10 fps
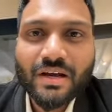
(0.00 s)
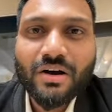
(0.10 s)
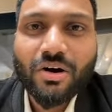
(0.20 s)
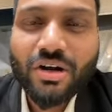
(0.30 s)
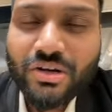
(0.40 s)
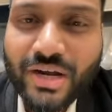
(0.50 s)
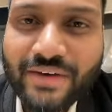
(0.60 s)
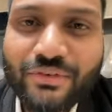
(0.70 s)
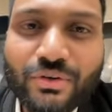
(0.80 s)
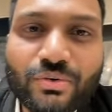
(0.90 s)
All you
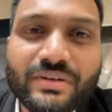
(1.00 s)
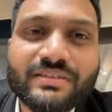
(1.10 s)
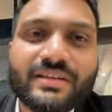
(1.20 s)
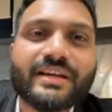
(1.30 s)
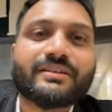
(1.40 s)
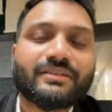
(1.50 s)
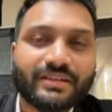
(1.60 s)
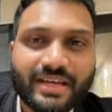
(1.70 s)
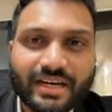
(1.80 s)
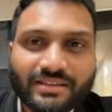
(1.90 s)
have to do is like
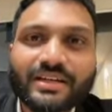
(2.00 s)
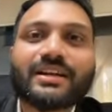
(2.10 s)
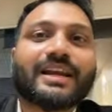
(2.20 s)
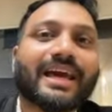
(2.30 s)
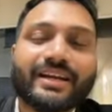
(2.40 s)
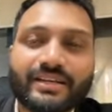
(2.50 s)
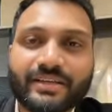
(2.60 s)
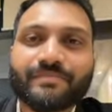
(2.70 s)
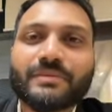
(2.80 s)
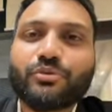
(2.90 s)
get that clarity.
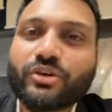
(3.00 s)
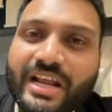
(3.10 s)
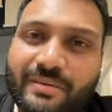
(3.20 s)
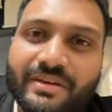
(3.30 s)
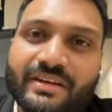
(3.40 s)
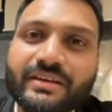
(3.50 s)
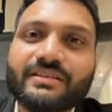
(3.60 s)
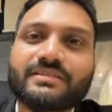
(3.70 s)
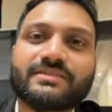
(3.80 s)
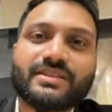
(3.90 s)
Programming
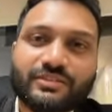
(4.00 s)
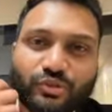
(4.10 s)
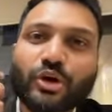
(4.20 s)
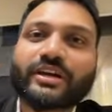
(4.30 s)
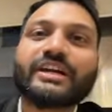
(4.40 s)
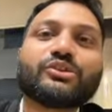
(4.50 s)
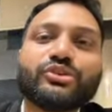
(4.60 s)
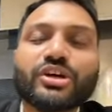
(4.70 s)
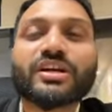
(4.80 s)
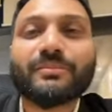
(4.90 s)
is just talking to
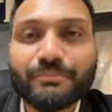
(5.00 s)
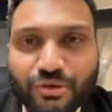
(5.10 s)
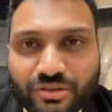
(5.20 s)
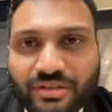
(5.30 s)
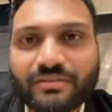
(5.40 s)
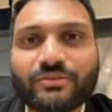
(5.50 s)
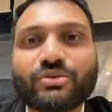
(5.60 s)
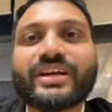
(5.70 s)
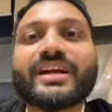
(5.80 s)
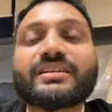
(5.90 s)
your computer to
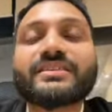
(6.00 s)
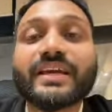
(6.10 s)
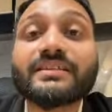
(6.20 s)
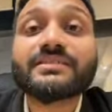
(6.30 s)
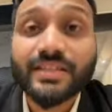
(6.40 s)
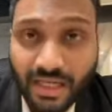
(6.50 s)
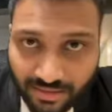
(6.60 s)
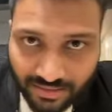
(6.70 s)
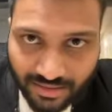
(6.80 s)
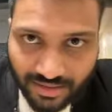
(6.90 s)
get things done.
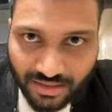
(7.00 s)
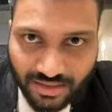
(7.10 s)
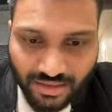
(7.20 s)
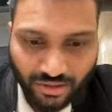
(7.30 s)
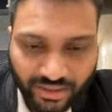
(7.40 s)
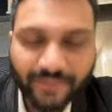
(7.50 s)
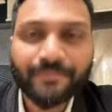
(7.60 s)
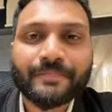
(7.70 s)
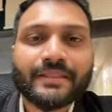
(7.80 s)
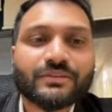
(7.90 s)
Okay?
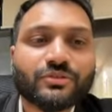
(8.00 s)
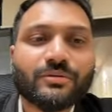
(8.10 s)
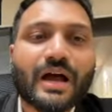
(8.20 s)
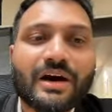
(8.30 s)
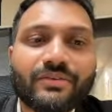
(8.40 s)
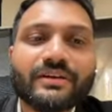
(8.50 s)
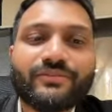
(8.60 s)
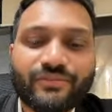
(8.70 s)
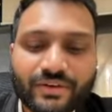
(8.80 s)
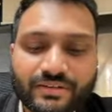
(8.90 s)
So our
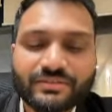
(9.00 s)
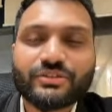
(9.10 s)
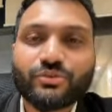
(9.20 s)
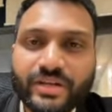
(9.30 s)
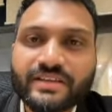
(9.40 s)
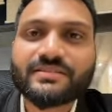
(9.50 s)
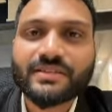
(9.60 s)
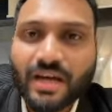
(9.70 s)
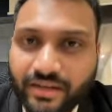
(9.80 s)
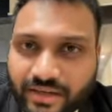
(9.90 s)
first today's
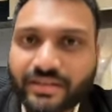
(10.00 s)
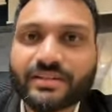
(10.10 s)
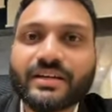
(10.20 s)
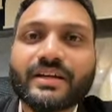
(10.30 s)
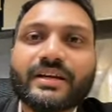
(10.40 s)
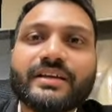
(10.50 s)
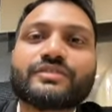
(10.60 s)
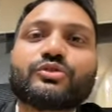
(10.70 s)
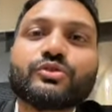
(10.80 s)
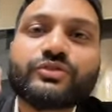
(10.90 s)
target
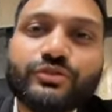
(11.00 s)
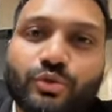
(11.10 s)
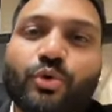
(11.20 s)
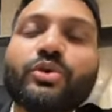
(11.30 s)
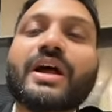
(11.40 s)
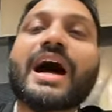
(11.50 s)
is to store